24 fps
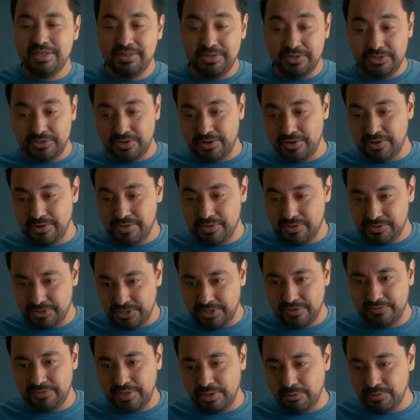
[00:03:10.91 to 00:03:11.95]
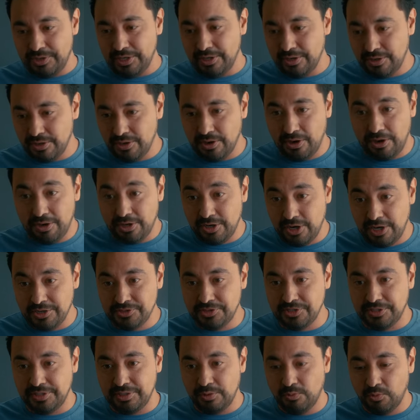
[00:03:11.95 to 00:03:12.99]
these are stuff that we are
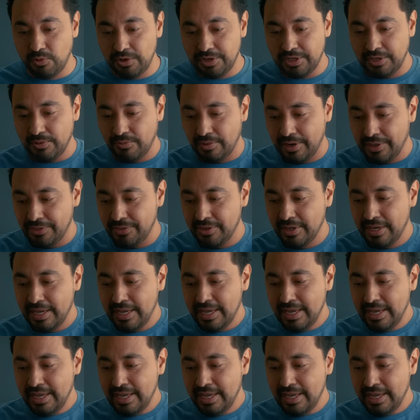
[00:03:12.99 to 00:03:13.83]
constantly working with.